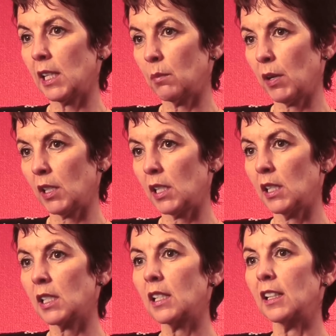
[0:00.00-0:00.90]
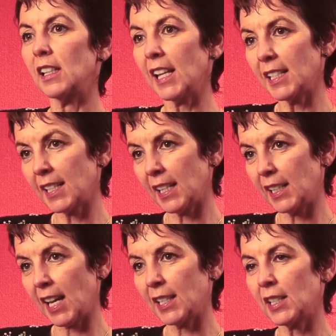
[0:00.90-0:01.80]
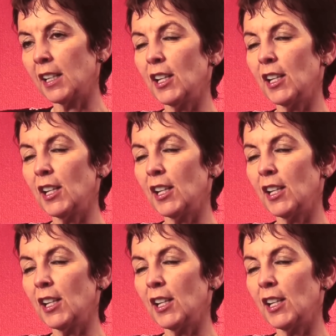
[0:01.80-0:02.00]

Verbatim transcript: take part in the study. They said yes.